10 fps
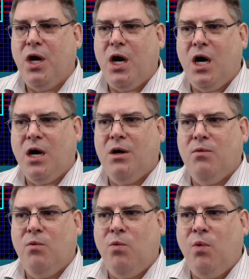
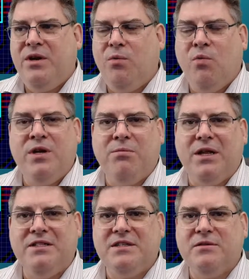when you
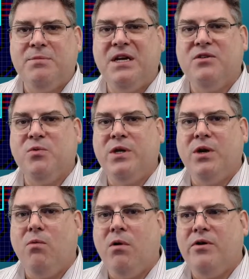place this, because we
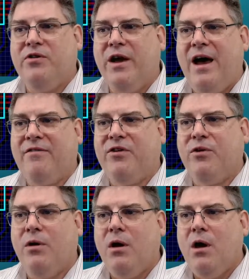don't want to have
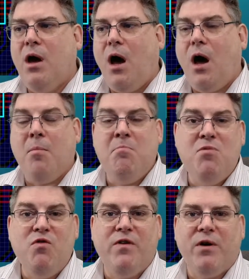to
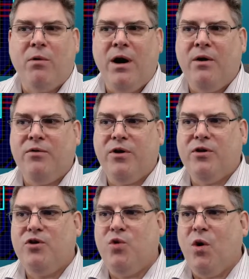move it around
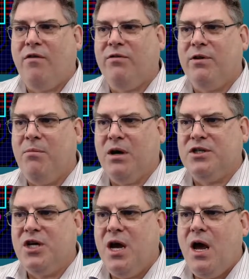too awfully
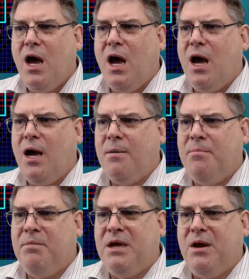much.
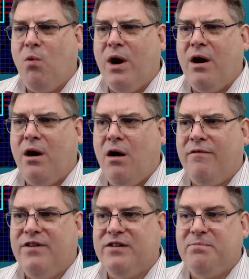Be aware
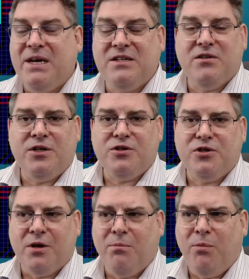of the space on your
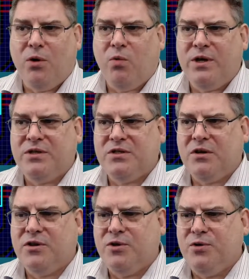circuit board when you
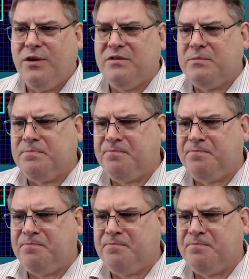start to do this,